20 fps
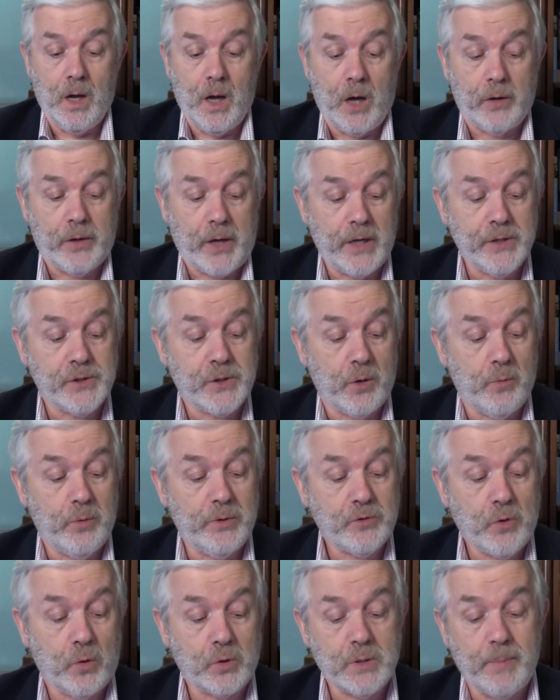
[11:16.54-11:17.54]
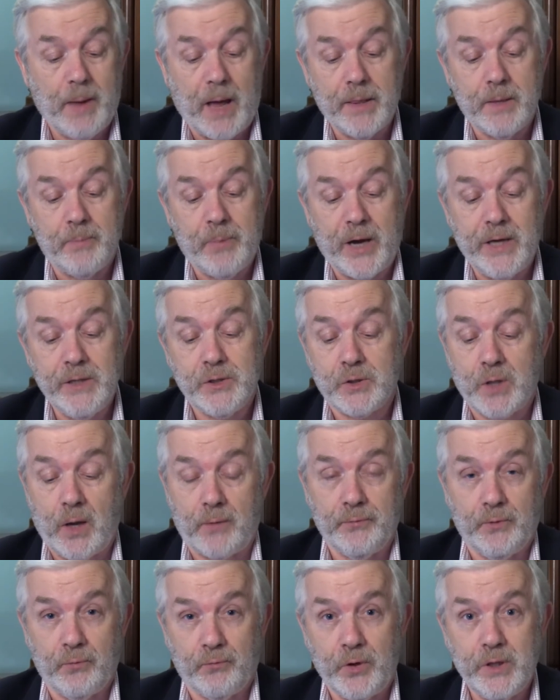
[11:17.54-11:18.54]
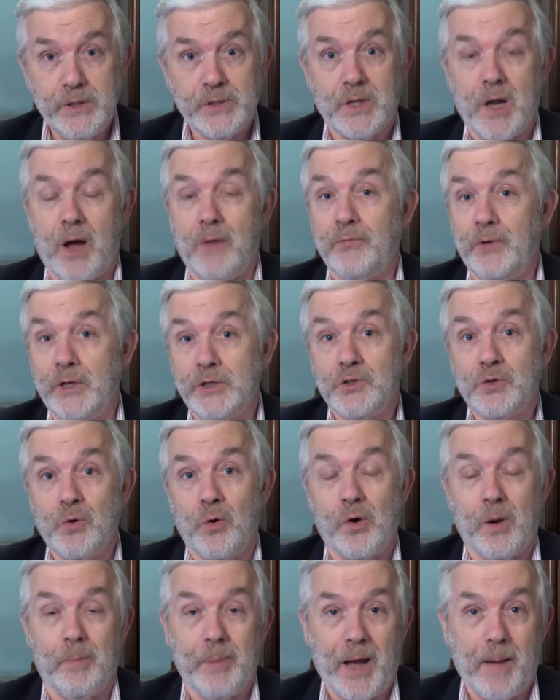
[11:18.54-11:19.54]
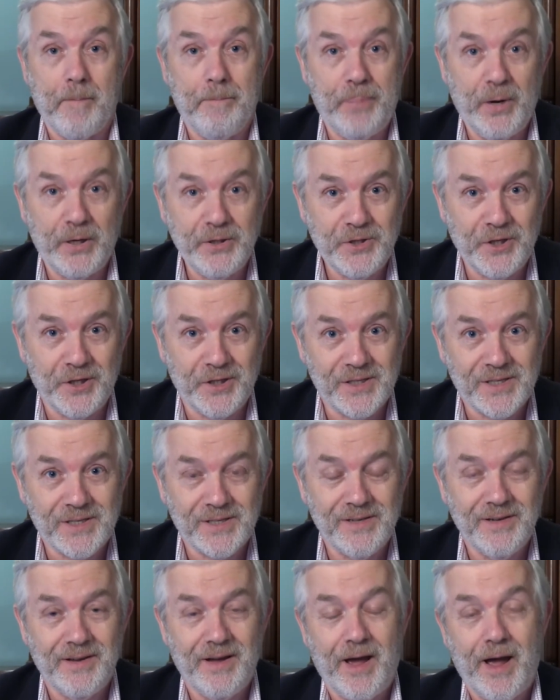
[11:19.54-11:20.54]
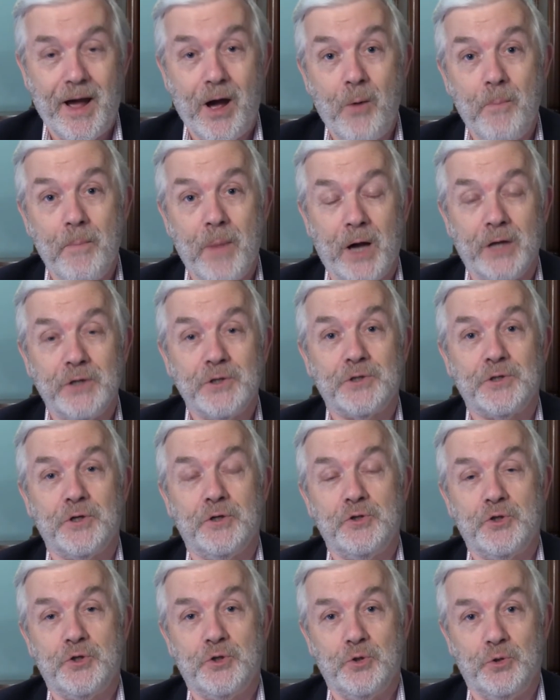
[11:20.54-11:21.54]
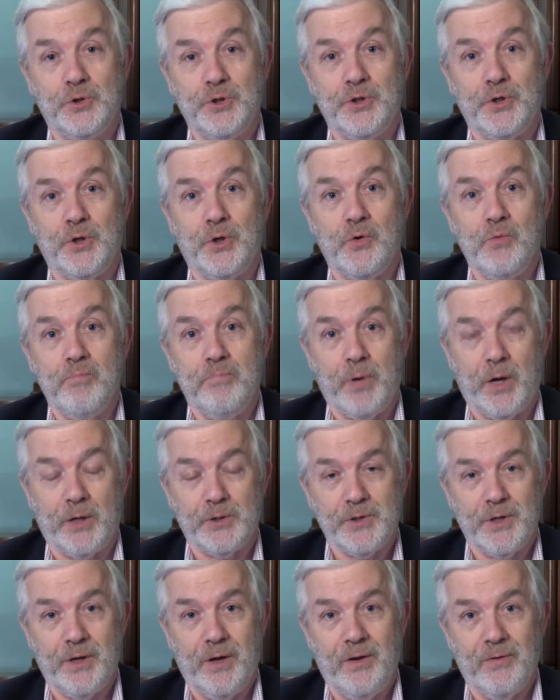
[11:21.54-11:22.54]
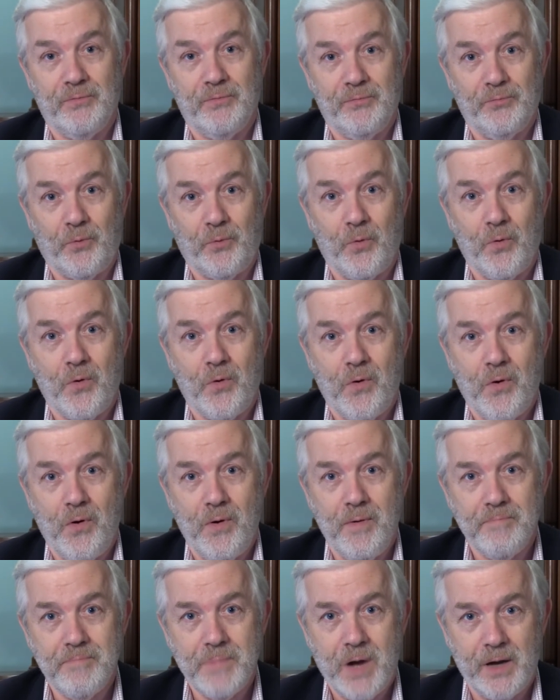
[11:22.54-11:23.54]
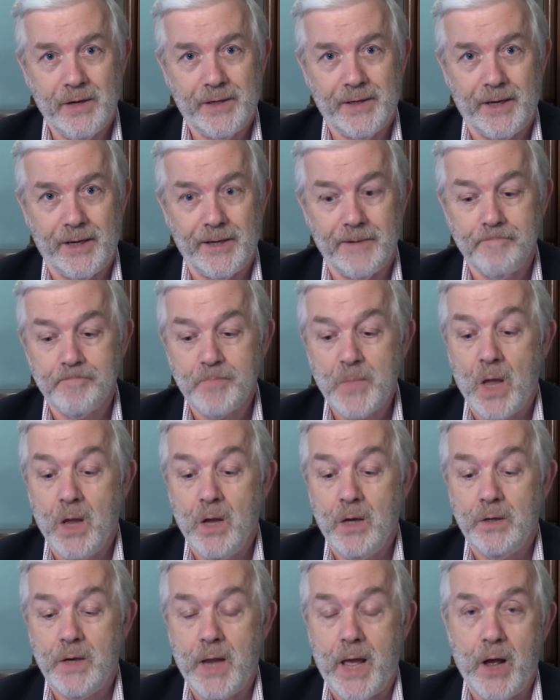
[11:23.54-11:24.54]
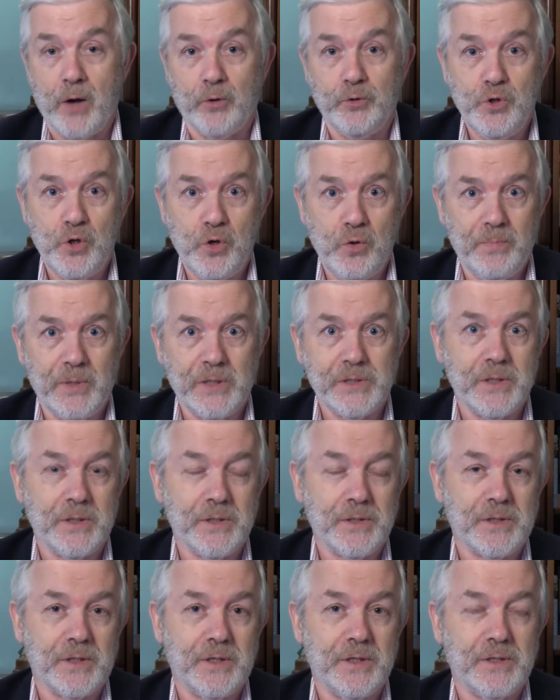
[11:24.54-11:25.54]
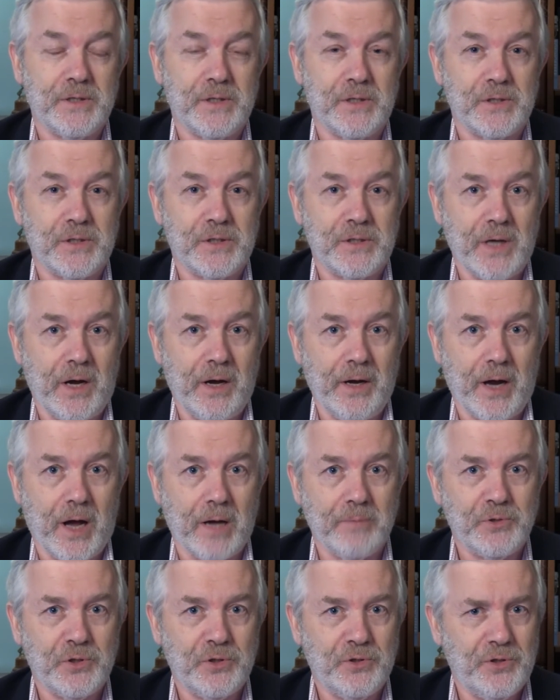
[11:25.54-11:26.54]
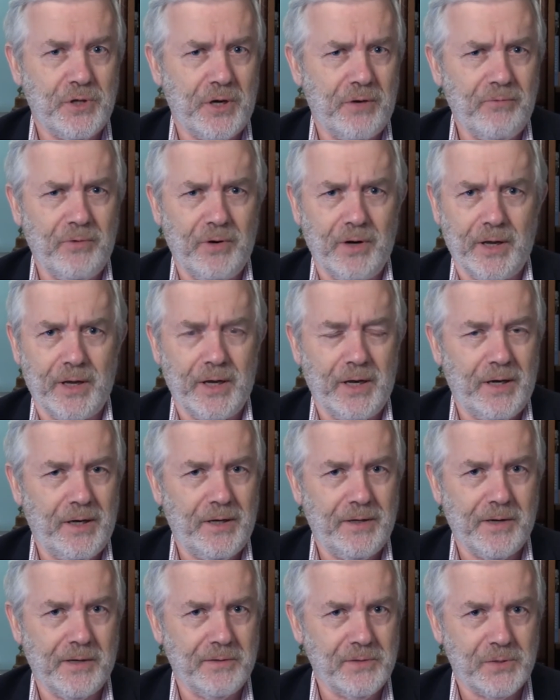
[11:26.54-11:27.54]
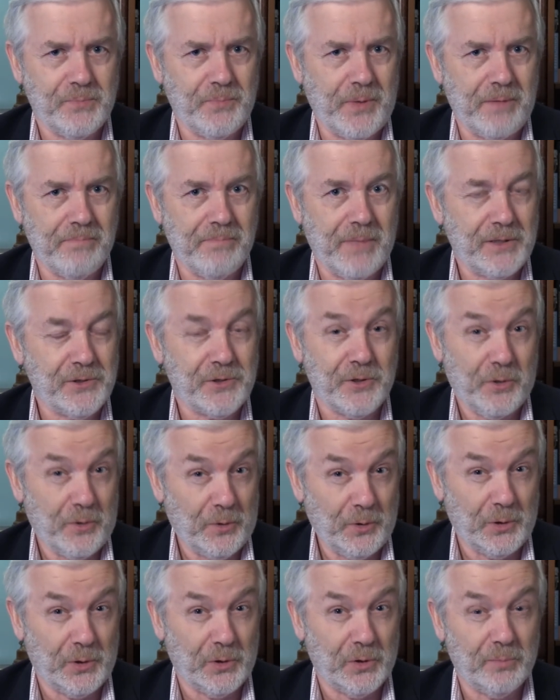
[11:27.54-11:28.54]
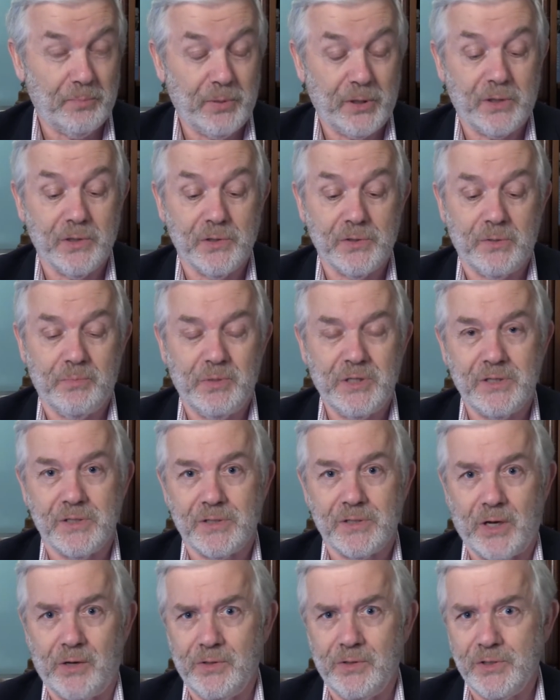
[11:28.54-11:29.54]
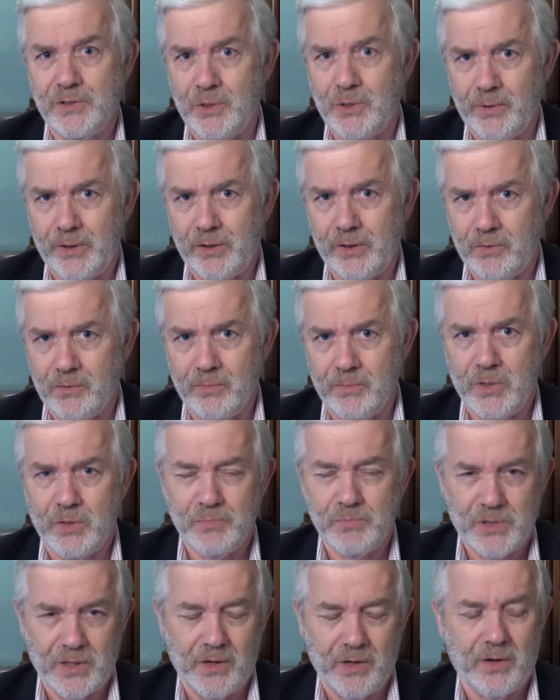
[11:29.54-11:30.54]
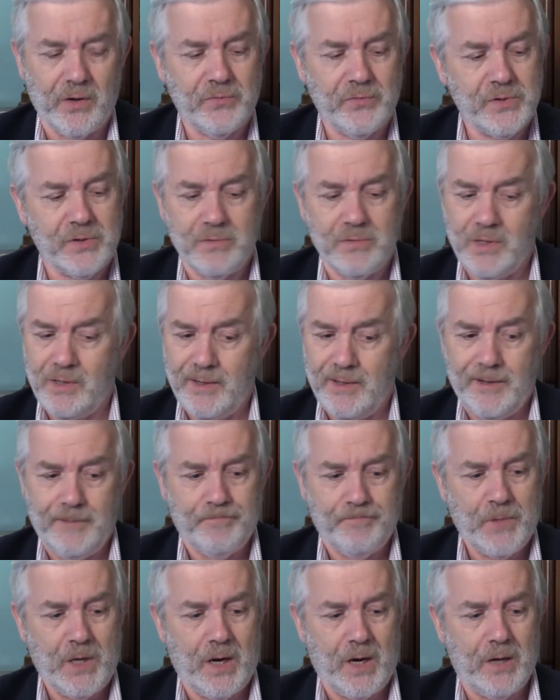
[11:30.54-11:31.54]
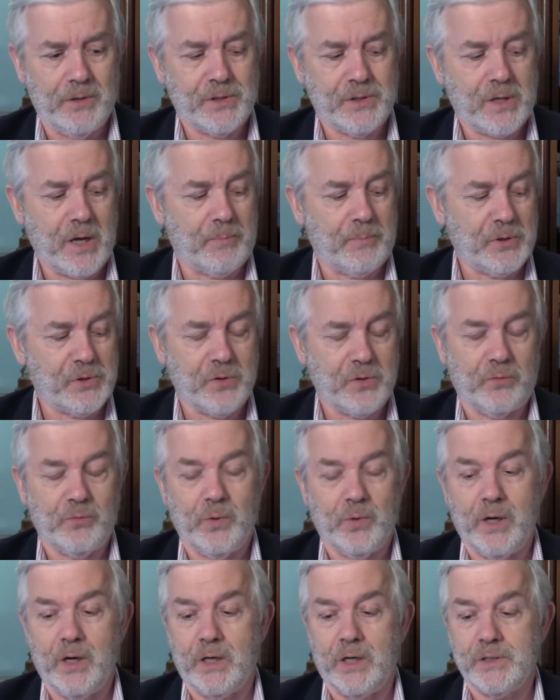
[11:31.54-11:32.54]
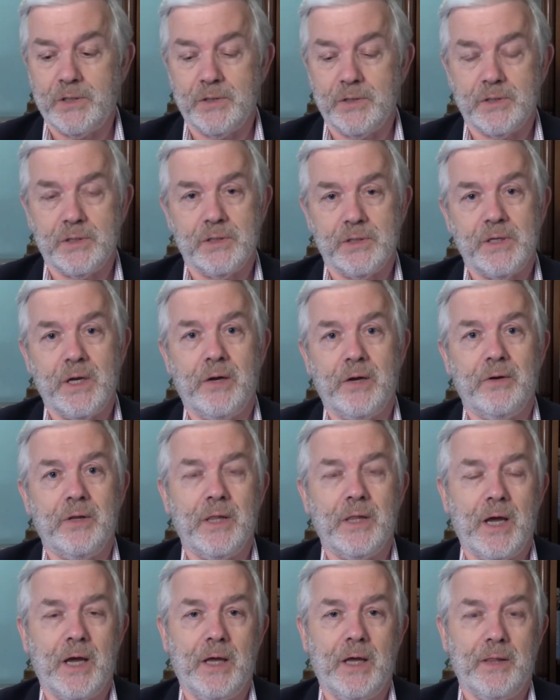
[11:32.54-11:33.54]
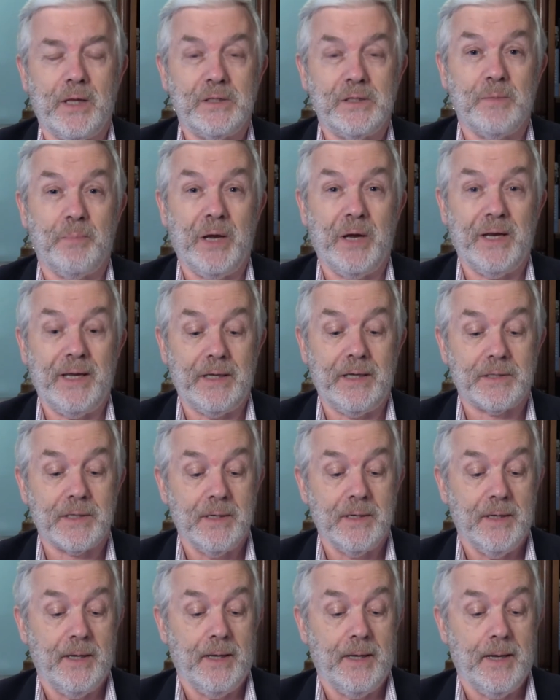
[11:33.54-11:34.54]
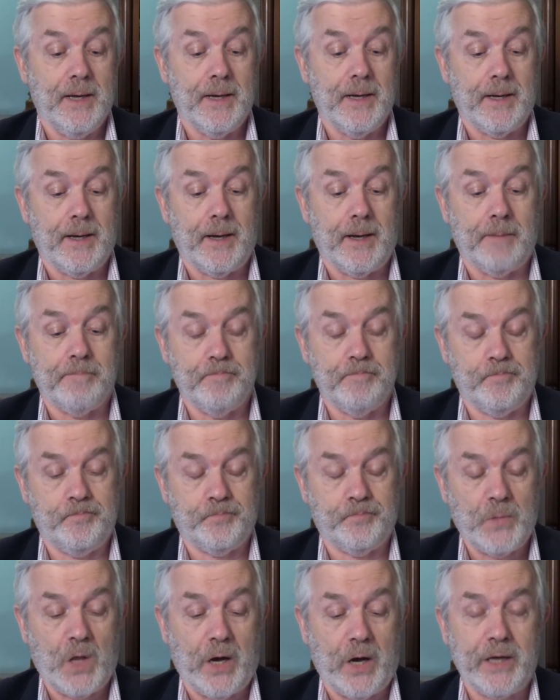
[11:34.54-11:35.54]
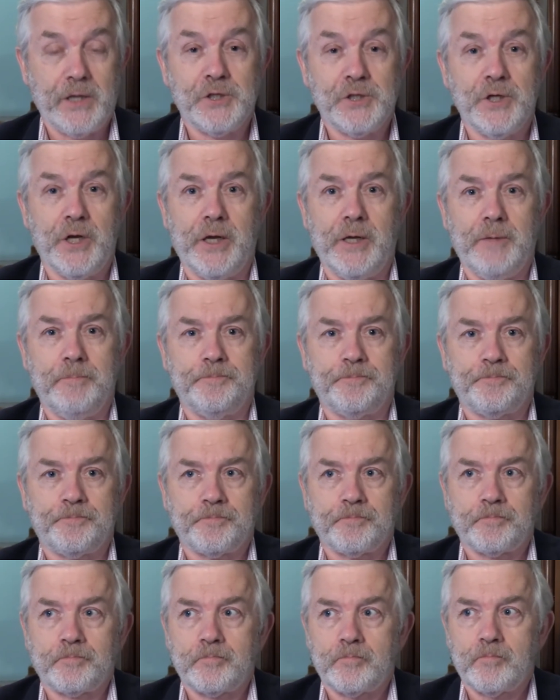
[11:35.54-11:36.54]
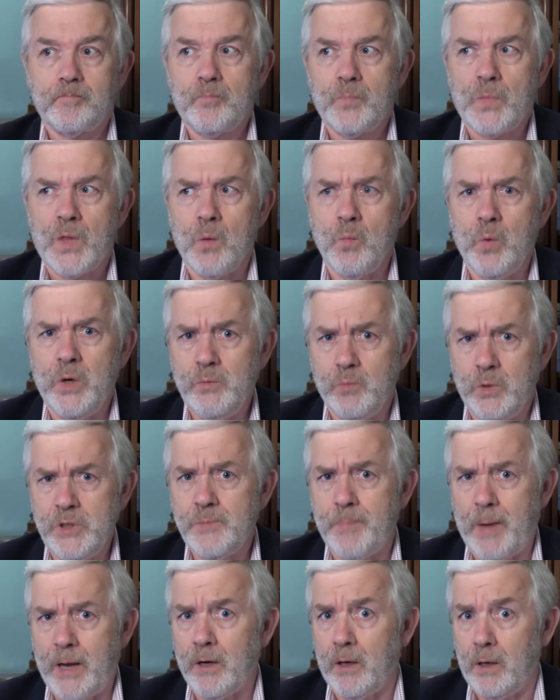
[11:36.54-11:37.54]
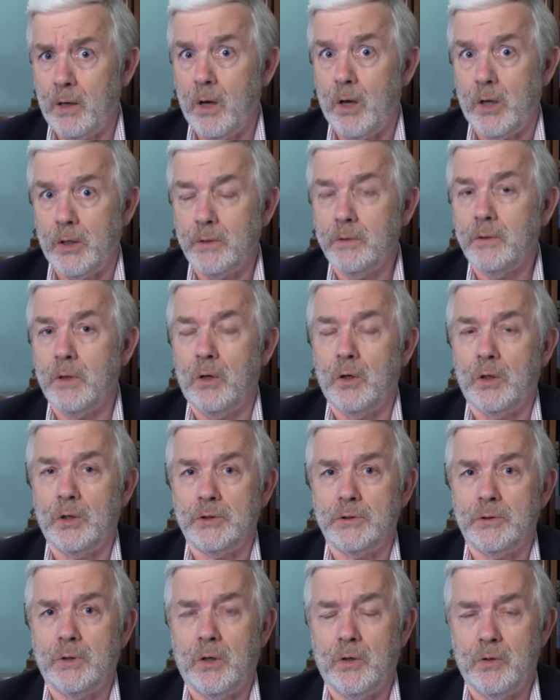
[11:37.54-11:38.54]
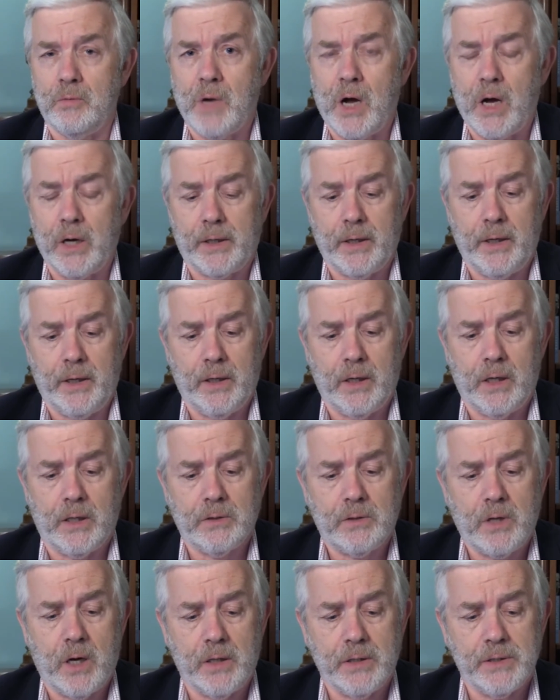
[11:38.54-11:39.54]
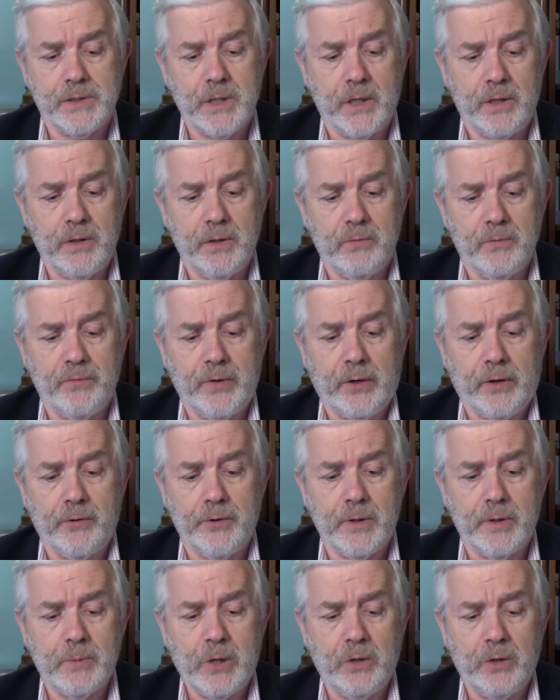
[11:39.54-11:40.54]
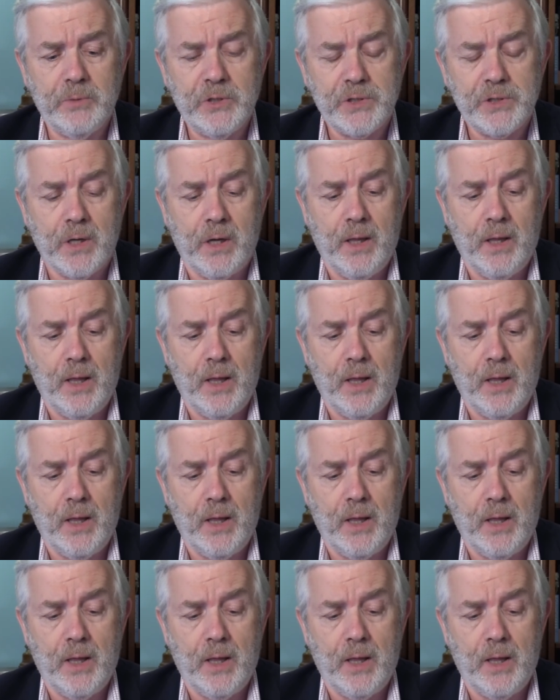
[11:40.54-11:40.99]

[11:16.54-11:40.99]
Okay, so we talked about the paid stuff, the free stuff. Let's talk about budgets. How much should you budget for marketing? Now, new businesses and startups generally don't spend much at all because the business owner's doing it all themselves, and you know, it's a couple of software licenses here and there, and that's about it. Um, I actually, we, we spend a lot on, on marketing, and I'll kind of tell you the figure in a moment.